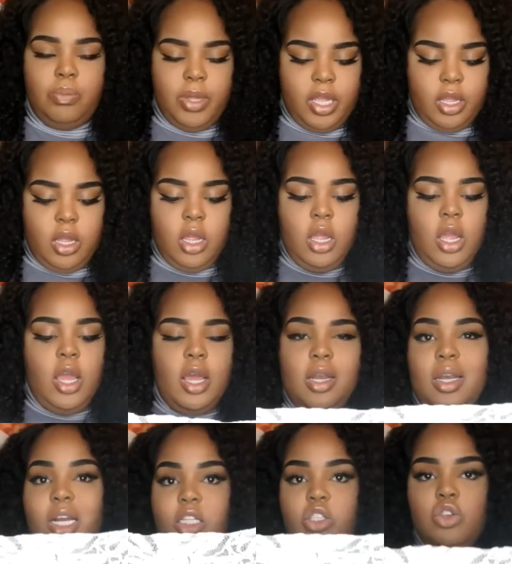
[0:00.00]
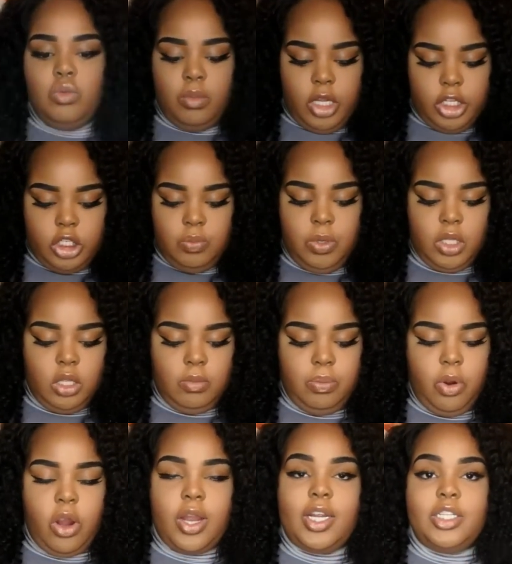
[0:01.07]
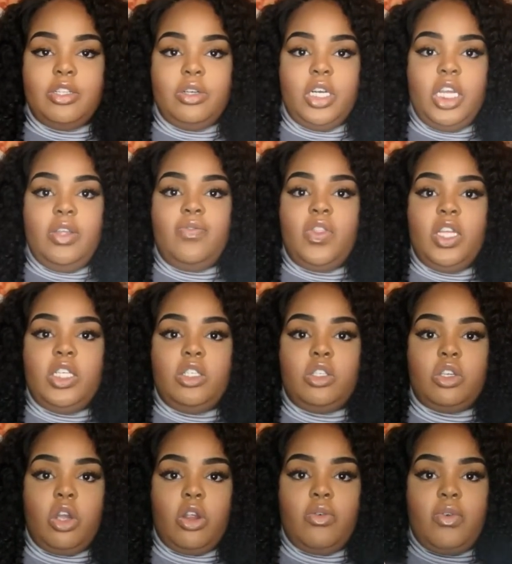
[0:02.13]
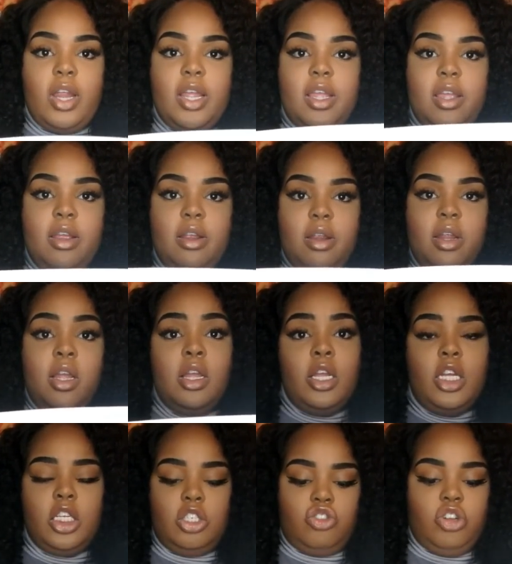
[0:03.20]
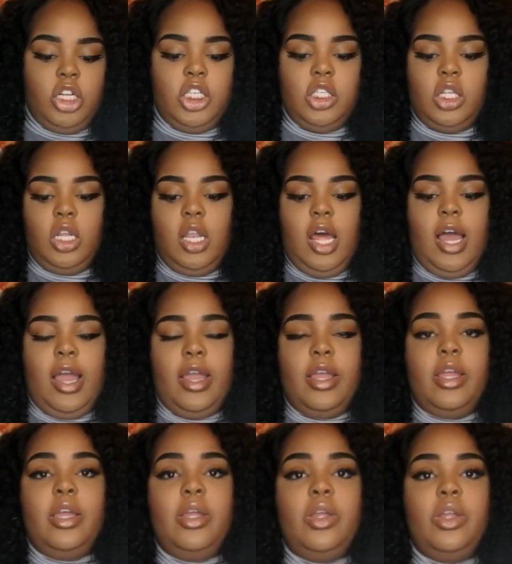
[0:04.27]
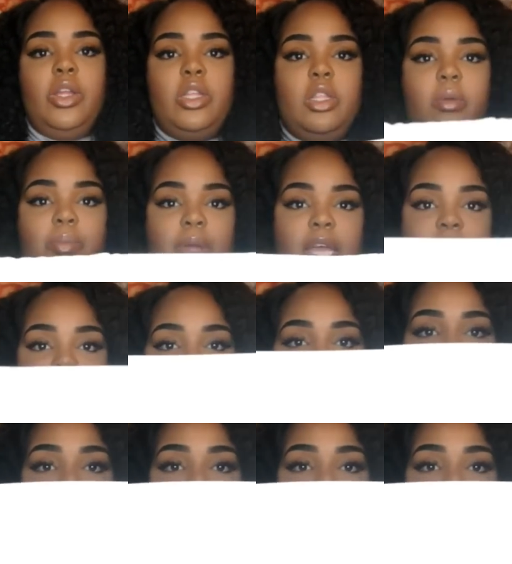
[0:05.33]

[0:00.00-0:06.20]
bit. Not too much, but the part underneath this skirt right here stretches a lot. The band